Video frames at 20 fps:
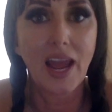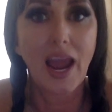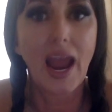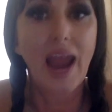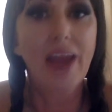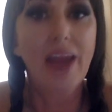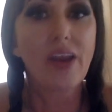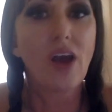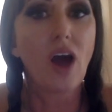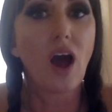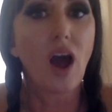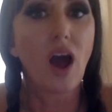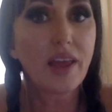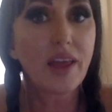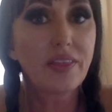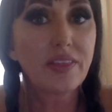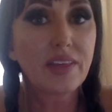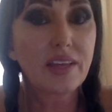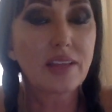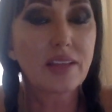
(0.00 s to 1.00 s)
and I
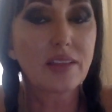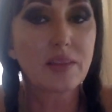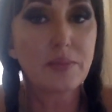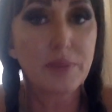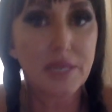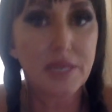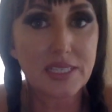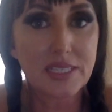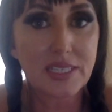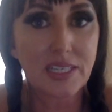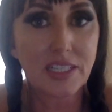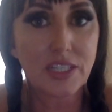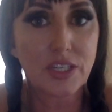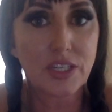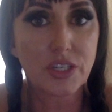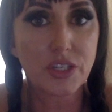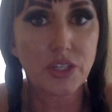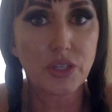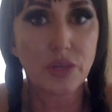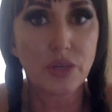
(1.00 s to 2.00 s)
think the best thing to
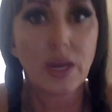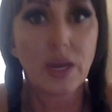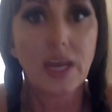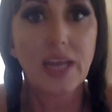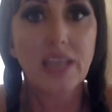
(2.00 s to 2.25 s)
do